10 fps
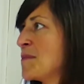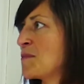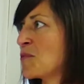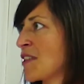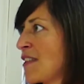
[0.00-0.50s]

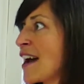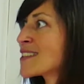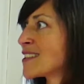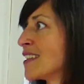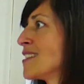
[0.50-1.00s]
with
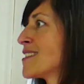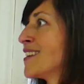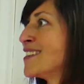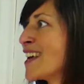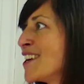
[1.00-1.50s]
excellence
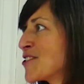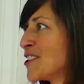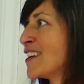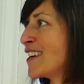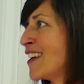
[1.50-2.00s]
and
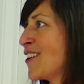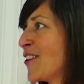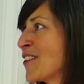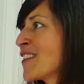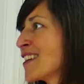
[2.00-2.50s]
intention in
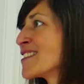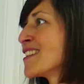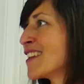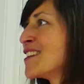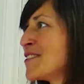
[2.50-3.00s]
all the things
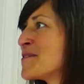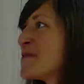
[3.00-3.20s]
that they do.